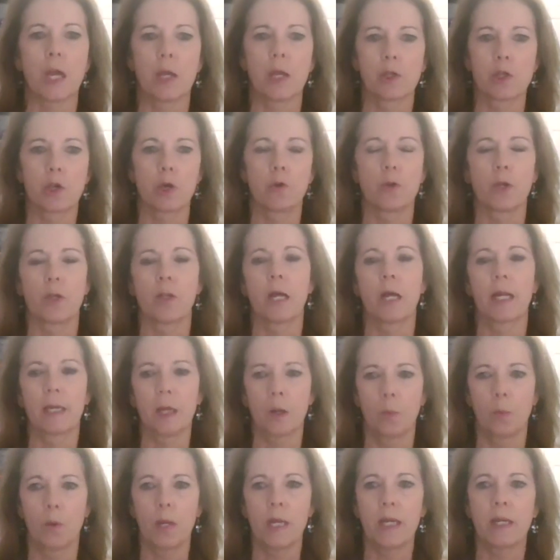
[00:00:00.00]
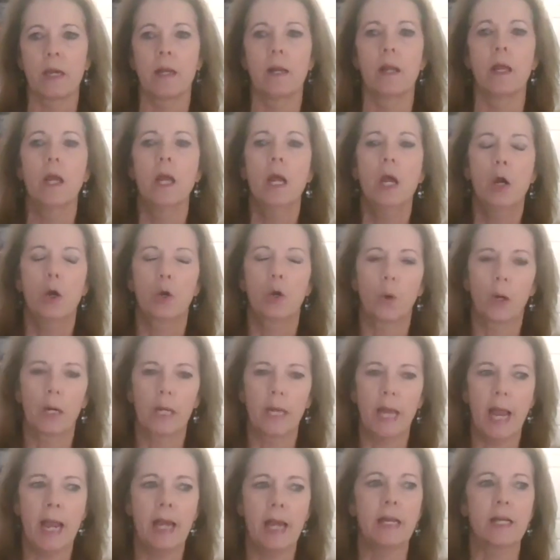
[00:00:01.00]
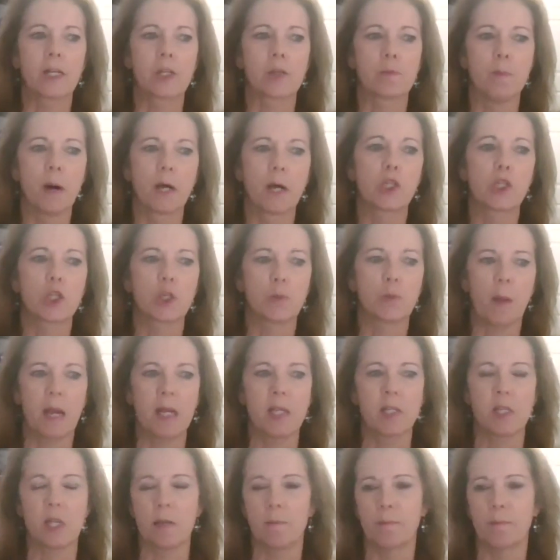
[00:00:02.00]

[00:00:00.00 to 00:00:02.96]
And so that, again, we can create as much space